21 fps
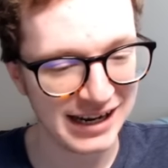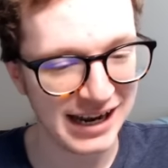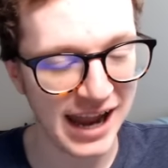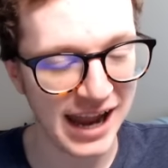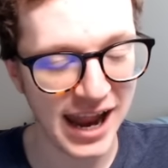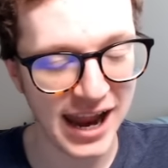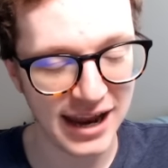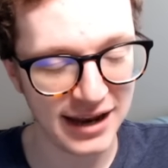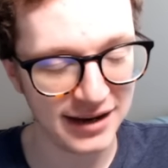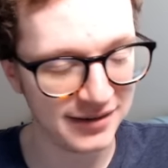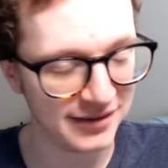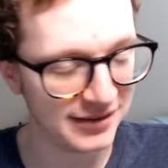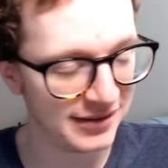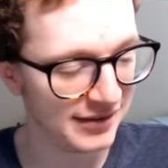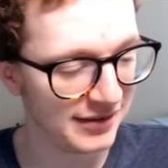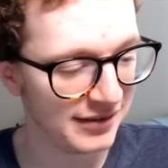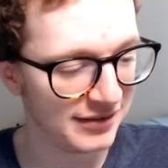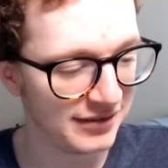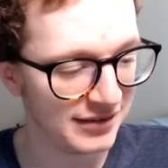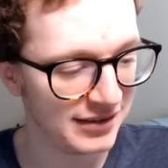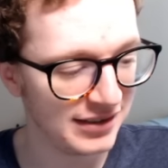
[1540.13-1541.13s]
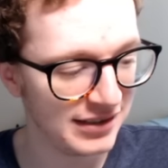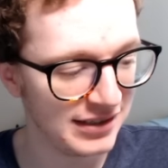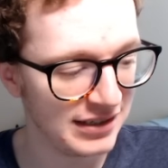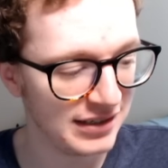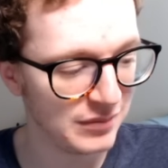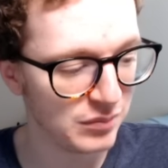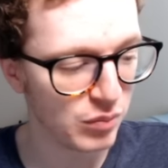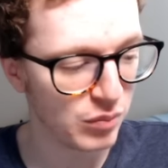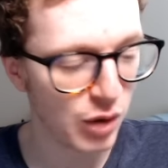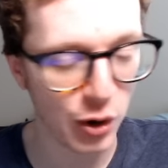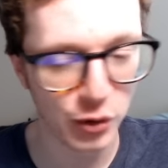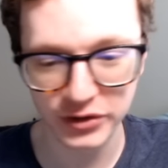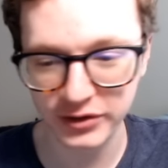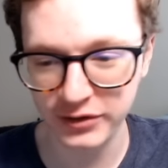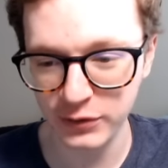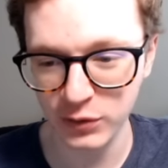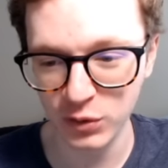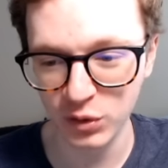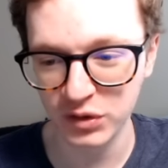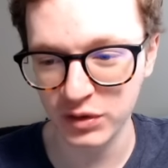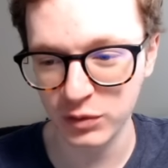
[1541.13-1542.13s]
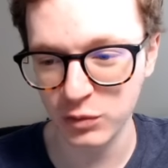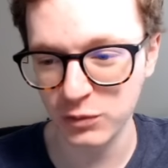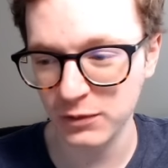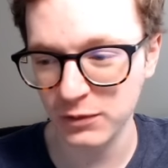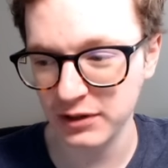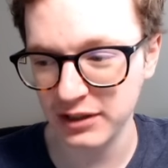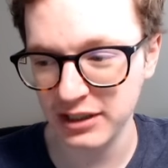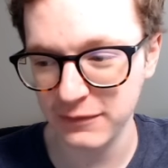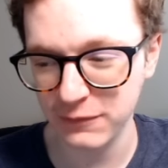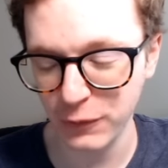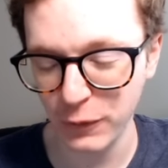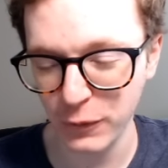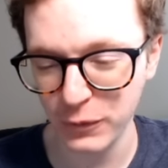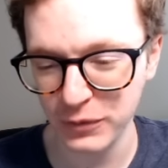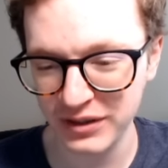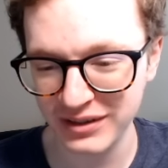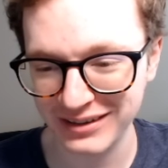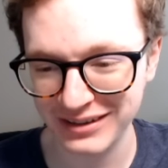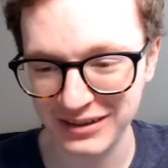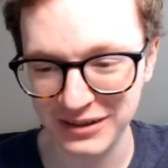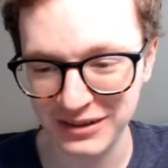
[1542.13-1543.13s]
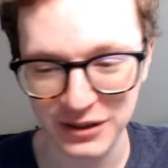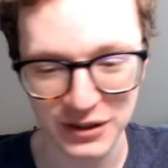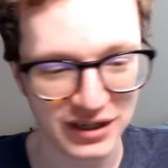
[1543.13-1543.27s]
and the most used relievers,